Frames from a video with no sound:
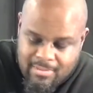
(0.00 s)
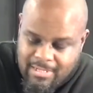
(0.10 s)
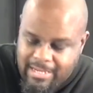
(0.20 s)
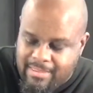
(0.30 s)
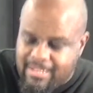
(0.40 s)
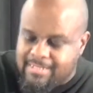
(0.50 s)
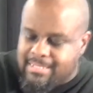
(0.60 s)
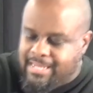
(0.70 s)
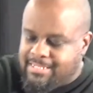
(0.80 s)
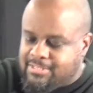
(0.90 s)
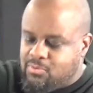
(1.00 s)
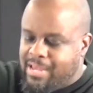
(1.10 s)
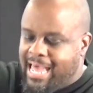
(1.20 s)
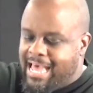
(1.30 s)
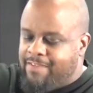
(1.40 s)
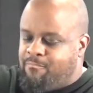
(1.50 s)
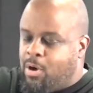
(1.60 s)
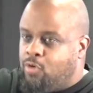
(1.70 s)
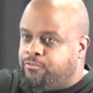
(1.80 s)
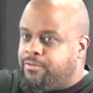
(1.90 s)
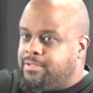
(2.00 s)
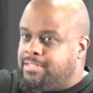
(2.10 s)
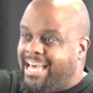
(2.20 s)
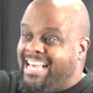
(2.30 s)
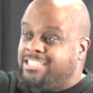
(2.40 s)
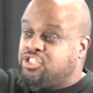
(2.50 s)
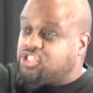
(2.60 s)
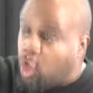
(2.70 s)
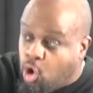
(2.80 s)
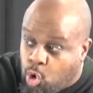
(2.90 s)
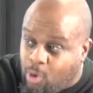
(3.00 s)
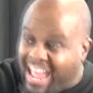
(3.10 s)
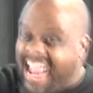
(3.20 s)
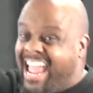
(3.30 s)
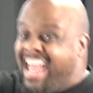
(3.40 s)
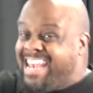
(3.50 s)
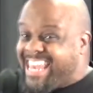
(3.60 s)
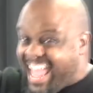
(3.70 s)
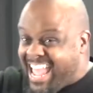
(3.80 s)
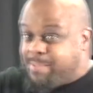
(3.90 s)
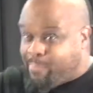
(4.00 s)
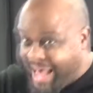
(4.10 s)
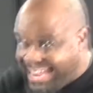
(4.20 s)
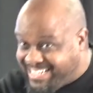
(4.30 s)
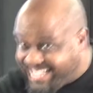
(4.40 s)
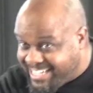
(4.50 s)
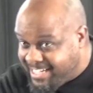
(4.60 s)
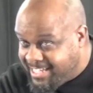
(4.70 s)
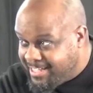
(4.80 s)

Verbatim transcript: hear this, is to have both a soul and a body.